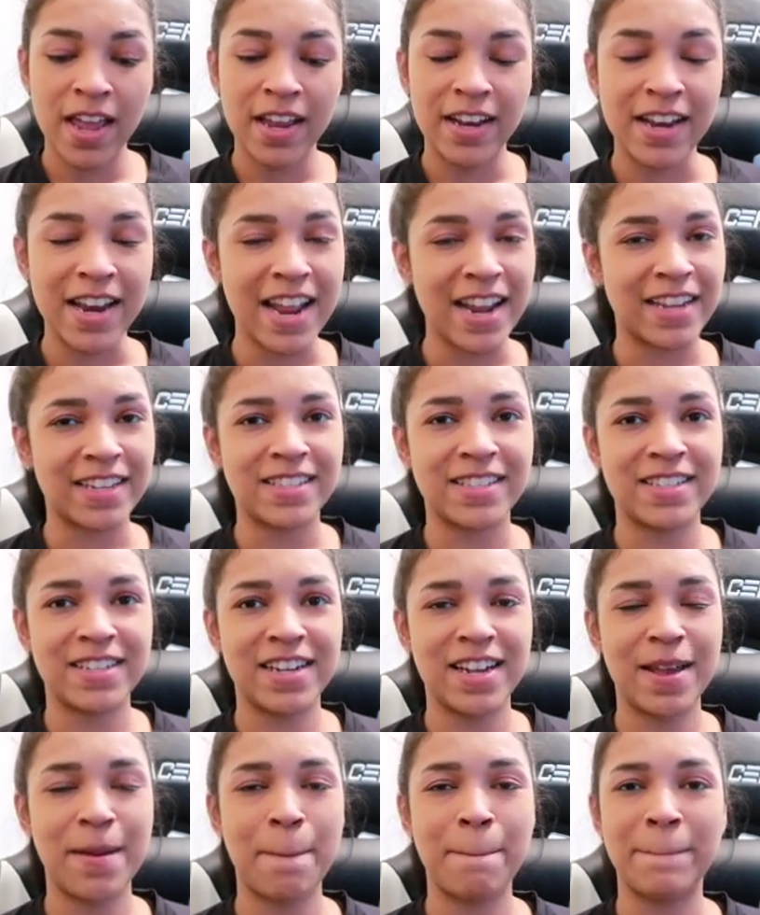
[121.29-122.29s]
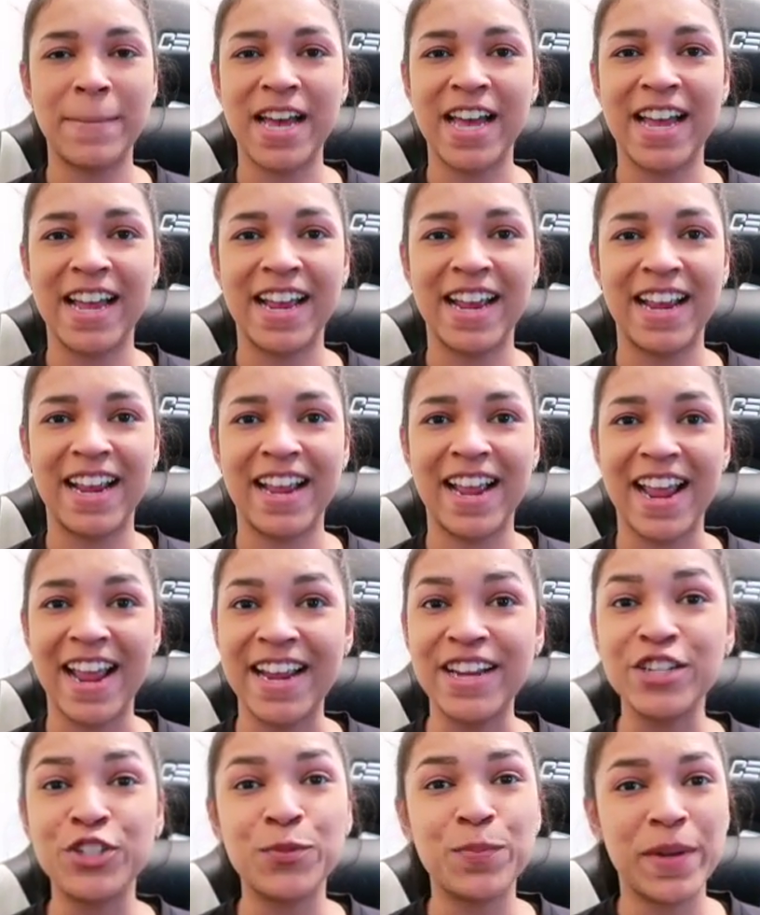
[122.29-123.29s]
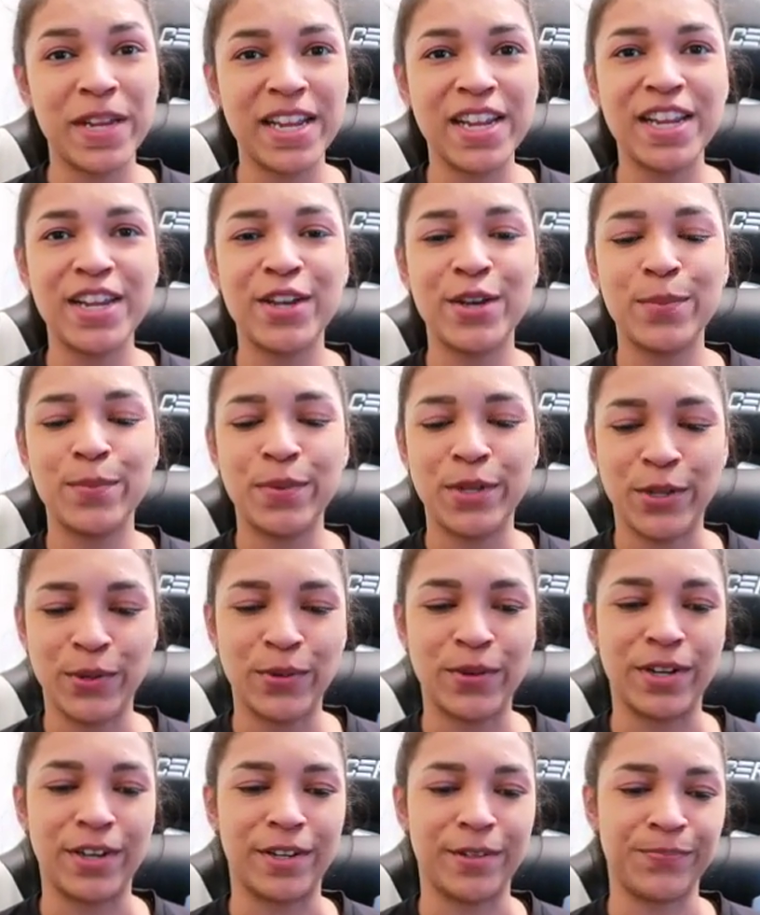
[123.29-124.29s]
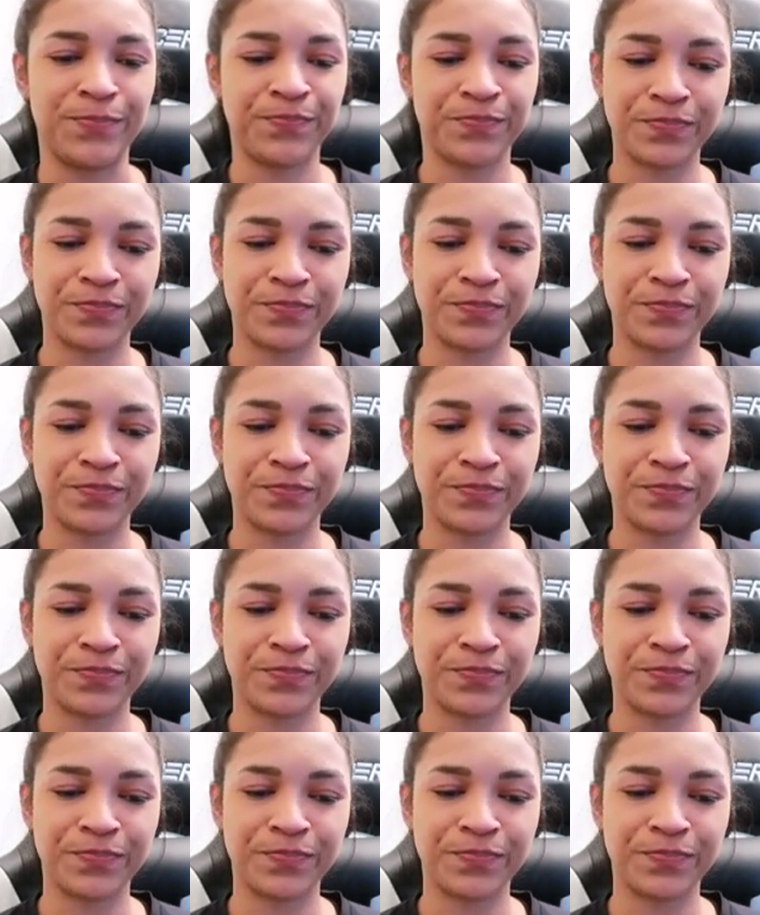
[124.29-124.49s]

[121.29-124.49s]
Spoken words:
Next, my HP computer.